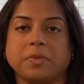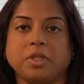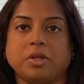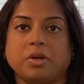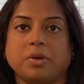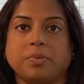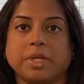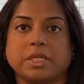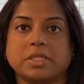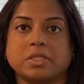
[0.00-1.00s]
you know,
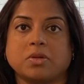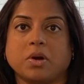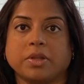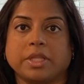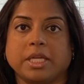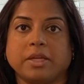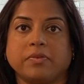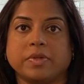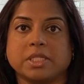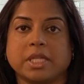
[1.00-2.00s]
we start the
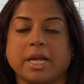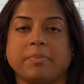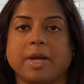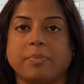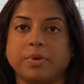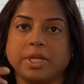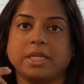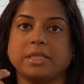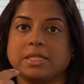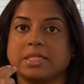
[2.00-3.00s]
Invisalign by
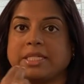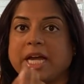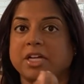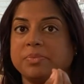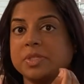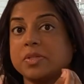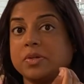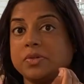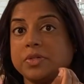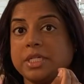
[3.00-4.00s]
putting these attachments
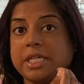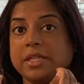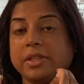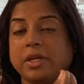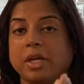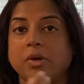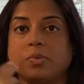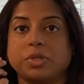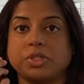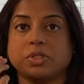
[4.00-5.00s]
on your teeth,
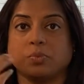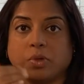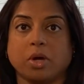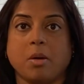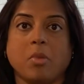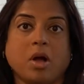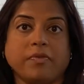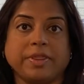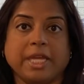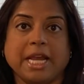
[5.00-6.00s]
which will come
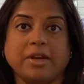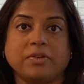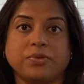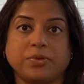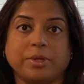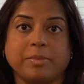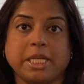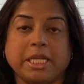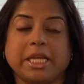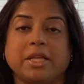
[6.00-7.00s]
off at the end of
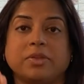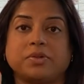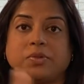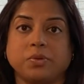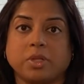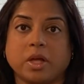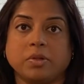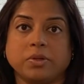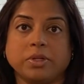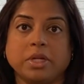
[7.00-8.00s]
treatment. They're tooth
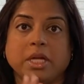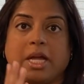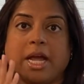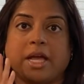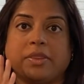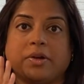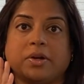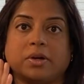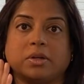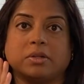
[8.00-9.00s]
colored and
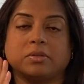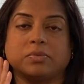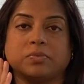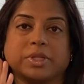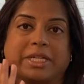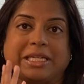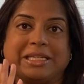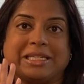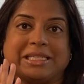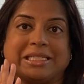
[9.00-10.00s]
they're
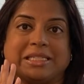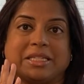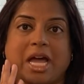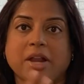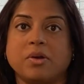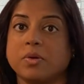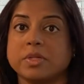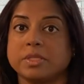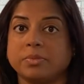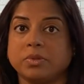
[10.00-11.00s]
really not
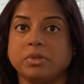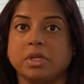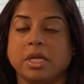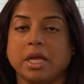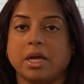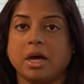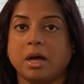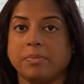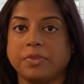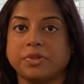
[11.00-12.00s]
noticeable.
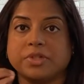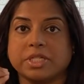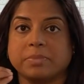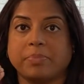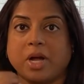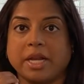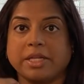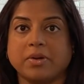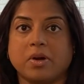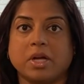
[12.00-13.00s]
They're just
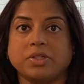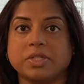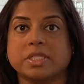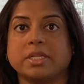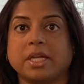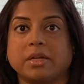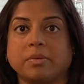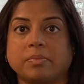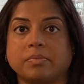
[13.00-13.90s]
bonded on, just like